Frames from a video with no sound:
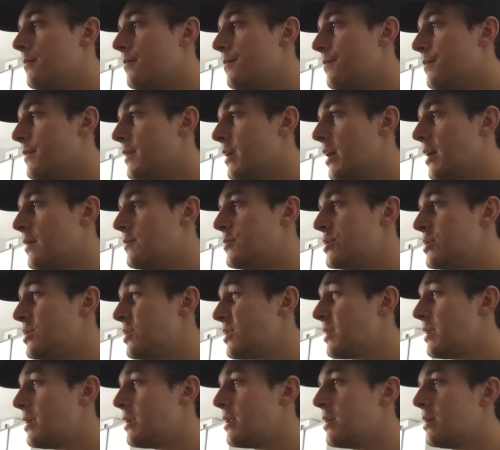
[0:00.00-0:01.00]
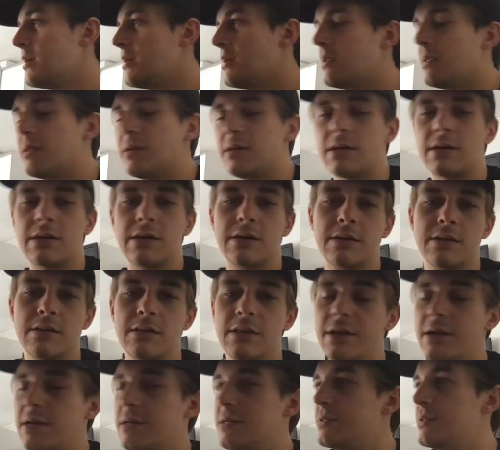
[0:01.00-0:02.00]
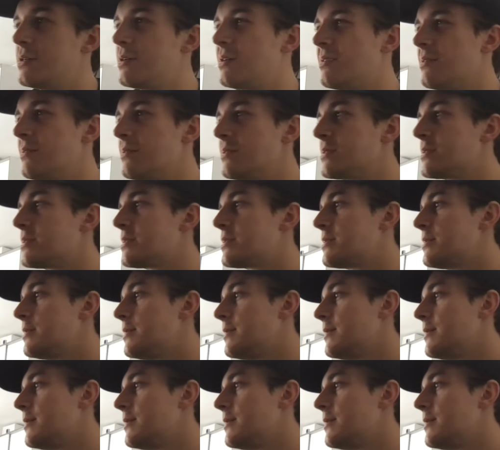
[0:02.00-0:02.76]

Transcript: Yeah, I'm just looking at the lyrics here, and it's